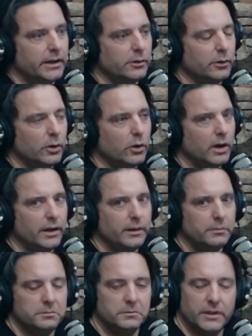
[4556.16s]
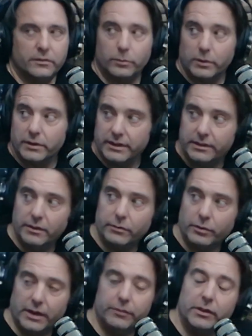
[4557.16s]
I don't know. I it's really
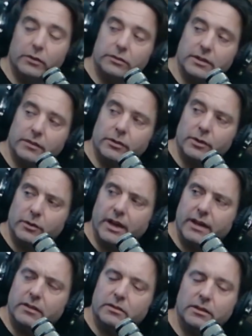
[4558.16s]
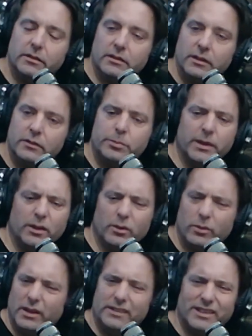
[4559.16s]
different. It feels different, right? It does. It, has been
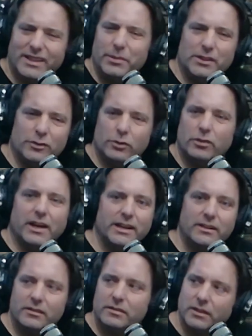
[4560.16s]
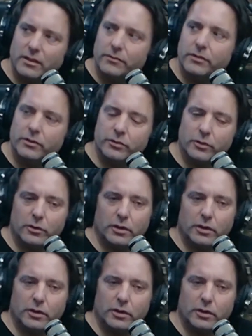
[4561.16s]
a it's like been trying to start for